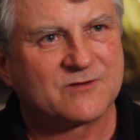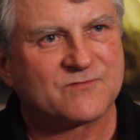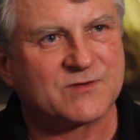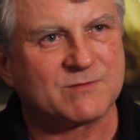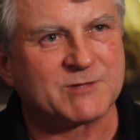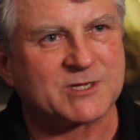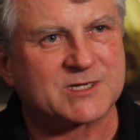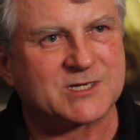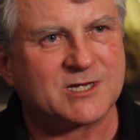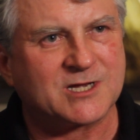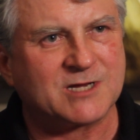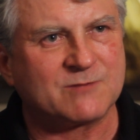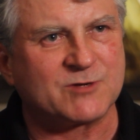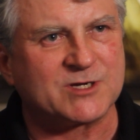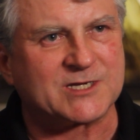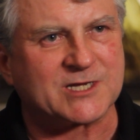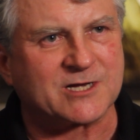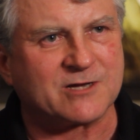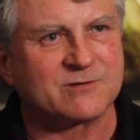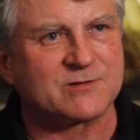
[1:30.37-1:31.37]
From the time we
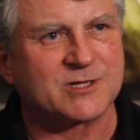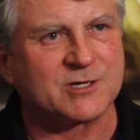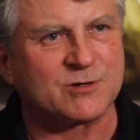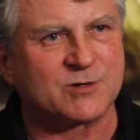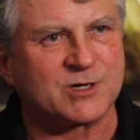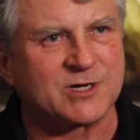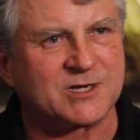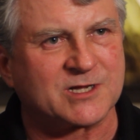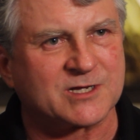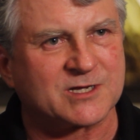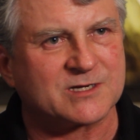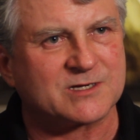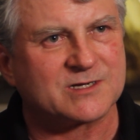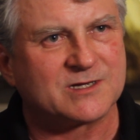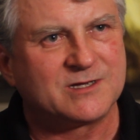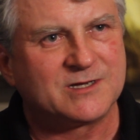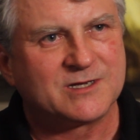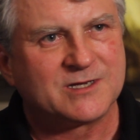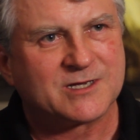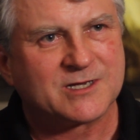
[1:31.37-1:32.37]
downloaded it,
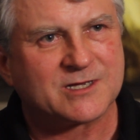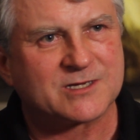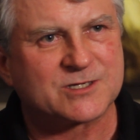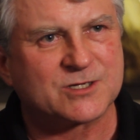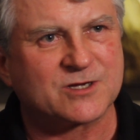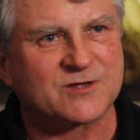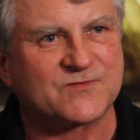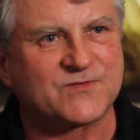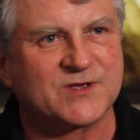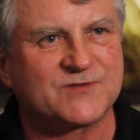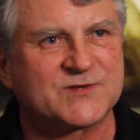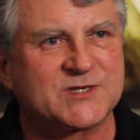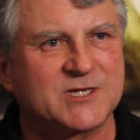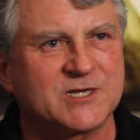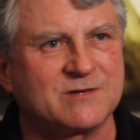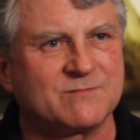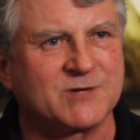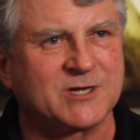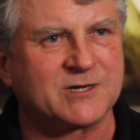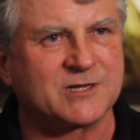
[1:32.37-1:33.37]
it took
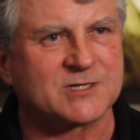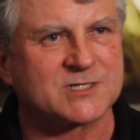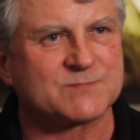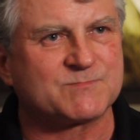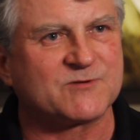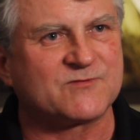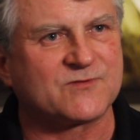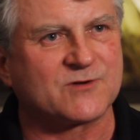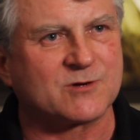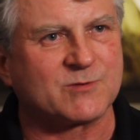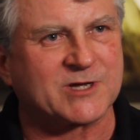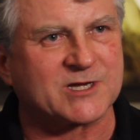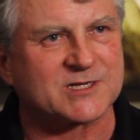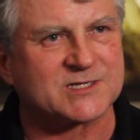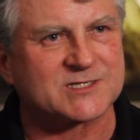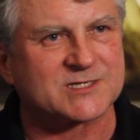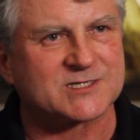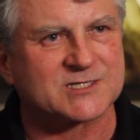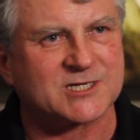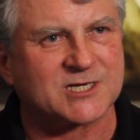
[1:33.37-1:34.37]
15 minutes before we had a
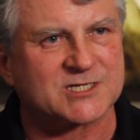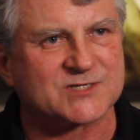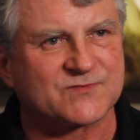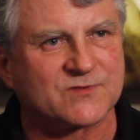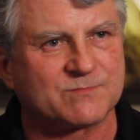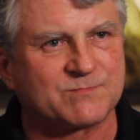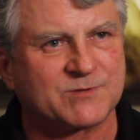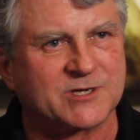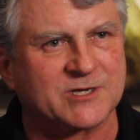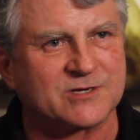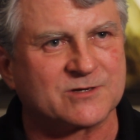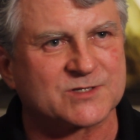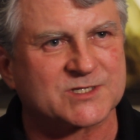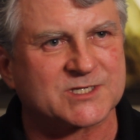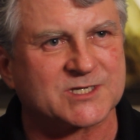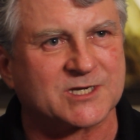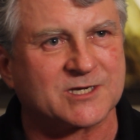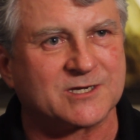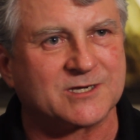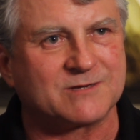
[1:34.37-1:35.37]
successful
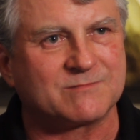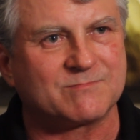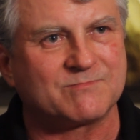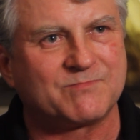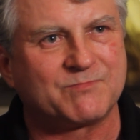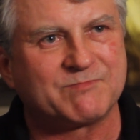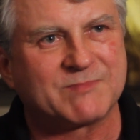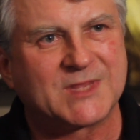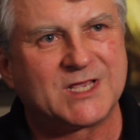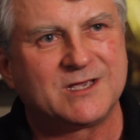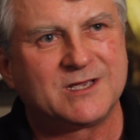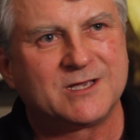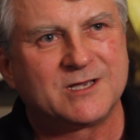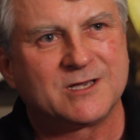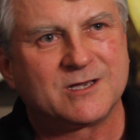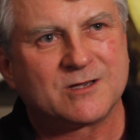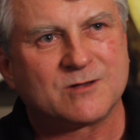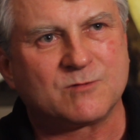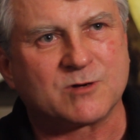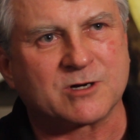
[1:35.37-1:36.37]
POC,
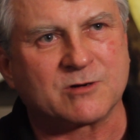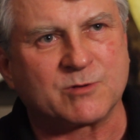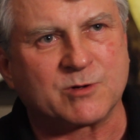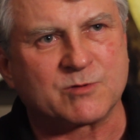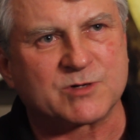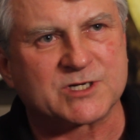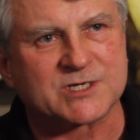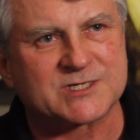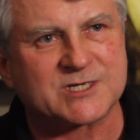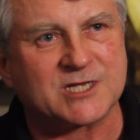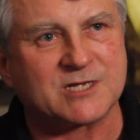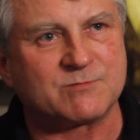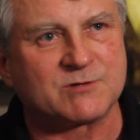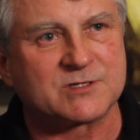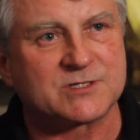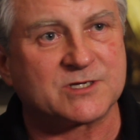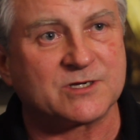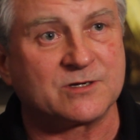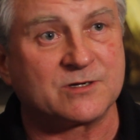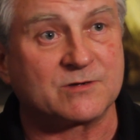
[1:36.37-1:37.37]
where we were just able
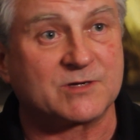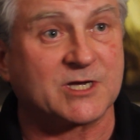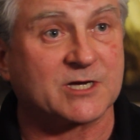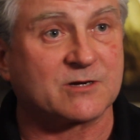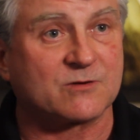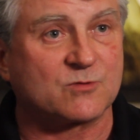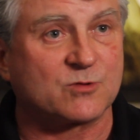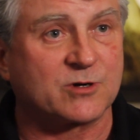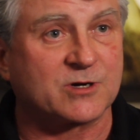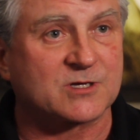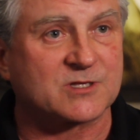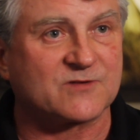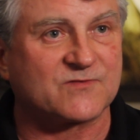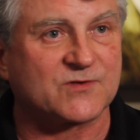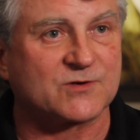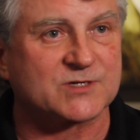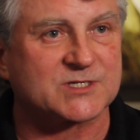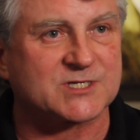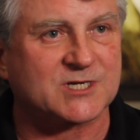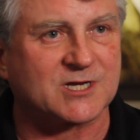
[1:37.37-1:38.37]
to get it work the
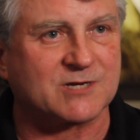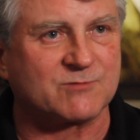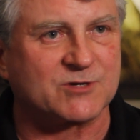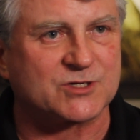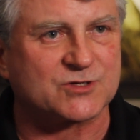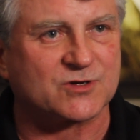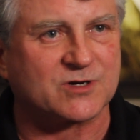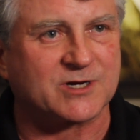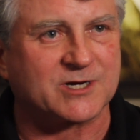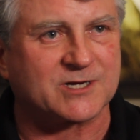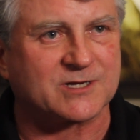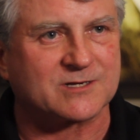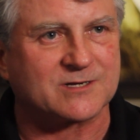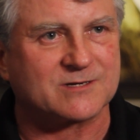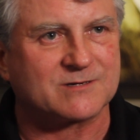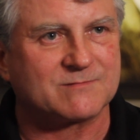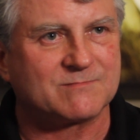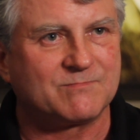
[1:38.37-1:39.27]
first time we tried it.